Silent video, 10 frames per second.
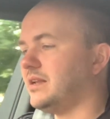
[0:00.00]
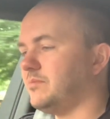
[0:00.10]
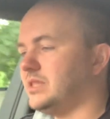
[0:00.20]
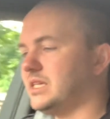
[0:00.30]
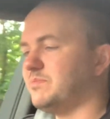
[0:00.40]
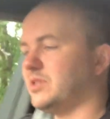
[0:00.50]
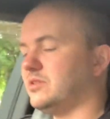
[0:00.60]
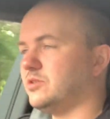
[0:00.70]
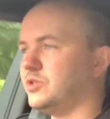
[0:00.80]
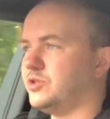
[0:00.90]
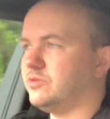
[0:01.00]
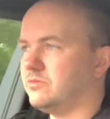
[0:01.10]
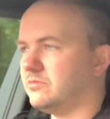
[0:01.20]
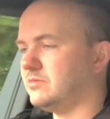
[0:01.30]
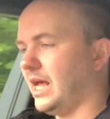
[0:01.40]
I mean, this model's only
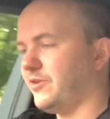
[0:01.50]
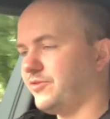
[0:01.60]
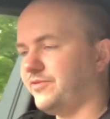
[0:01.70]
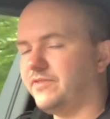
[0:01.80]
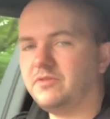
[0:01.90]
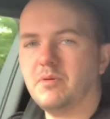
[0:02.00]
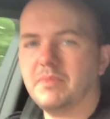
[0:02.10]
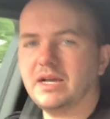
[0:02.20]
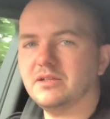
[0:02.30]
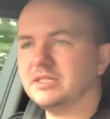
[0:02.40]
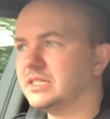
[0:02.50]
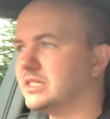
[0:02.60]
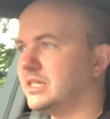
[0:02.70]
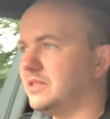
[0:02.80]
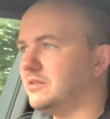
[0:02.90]
done 951 miles. It's
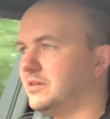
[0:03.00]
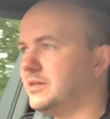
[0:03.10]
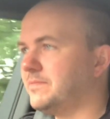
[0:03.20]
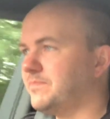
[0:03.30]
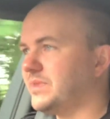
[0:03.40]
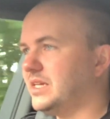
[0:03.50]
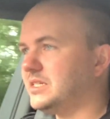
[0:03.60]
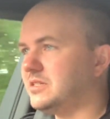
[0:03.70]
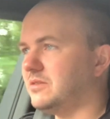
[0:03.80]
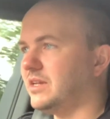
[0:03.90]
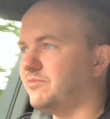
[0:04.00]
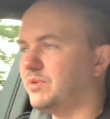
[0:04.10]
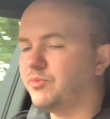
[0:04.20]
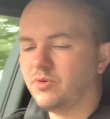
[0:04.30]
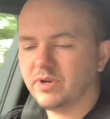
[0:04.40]
still not even been
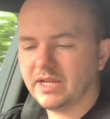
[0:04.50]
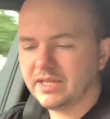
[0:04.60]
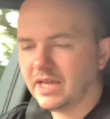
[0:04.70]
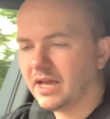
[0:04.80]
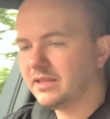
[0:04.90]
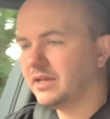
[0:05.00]
broken in yet.